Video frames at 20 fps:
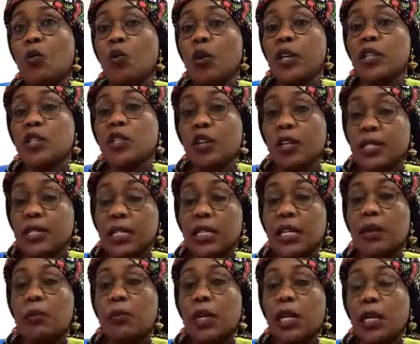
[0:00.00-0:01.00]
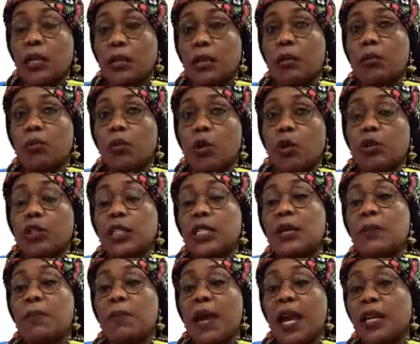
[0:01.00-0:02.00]
who is not in the mood, the
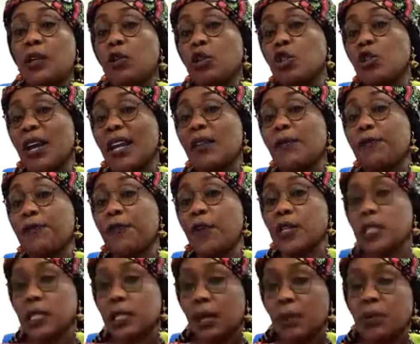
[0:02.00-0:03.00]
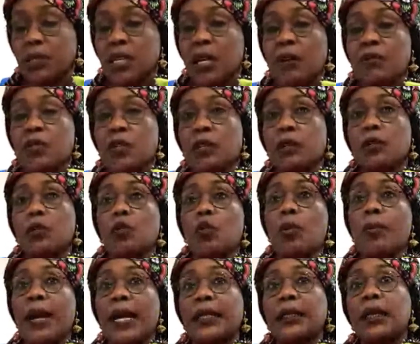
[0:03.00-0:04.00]
men usually force themselves on the
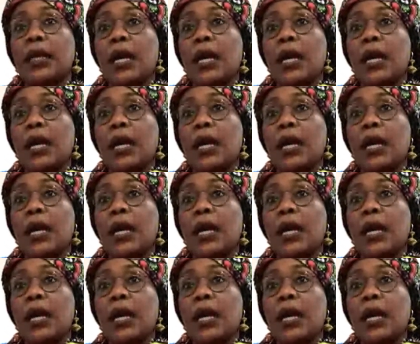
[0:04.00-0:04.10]
woman.